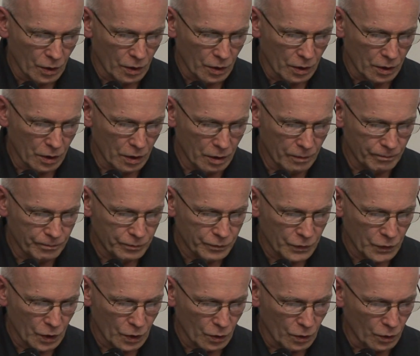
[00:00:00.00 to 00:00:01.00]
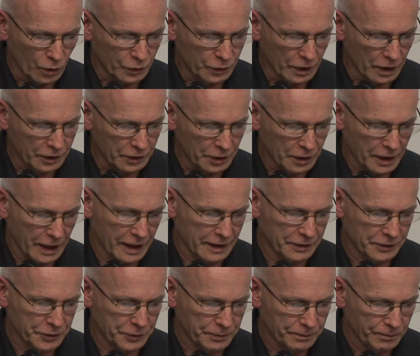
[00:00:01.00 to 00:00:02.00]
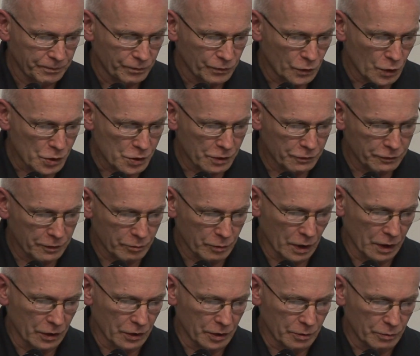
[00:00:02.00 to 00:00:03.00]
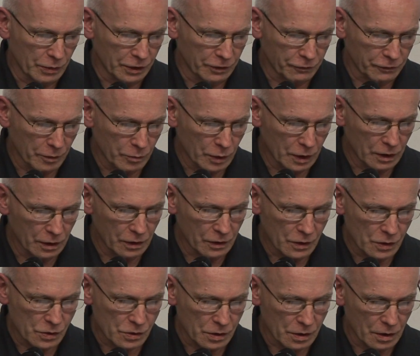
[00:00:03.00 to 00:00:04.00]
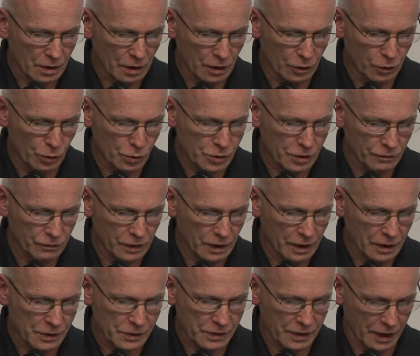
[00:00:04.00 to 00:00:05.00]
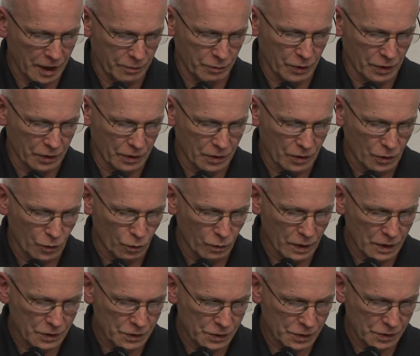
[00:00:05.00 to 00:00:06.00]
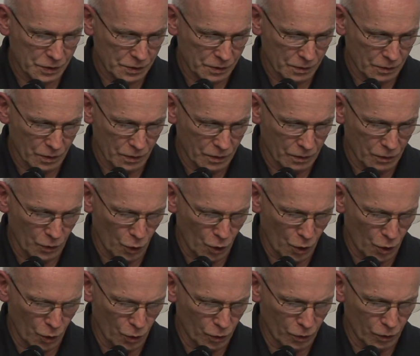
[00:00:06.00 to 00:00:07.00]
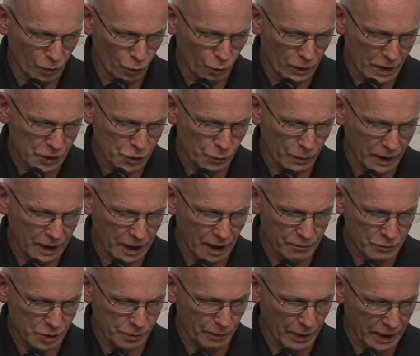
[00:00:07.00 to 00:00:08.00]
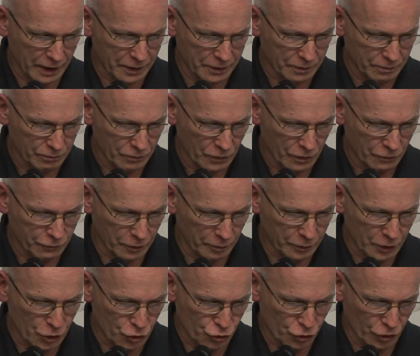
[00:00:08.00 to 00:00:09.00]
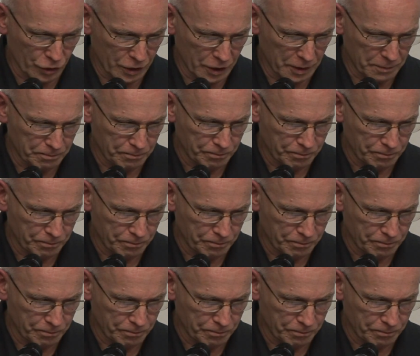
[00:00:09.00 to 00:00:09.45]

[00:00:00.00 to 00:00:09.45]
On the other hand, there is the familiar, but the familiar is elusively escaping once one comes back from this journey.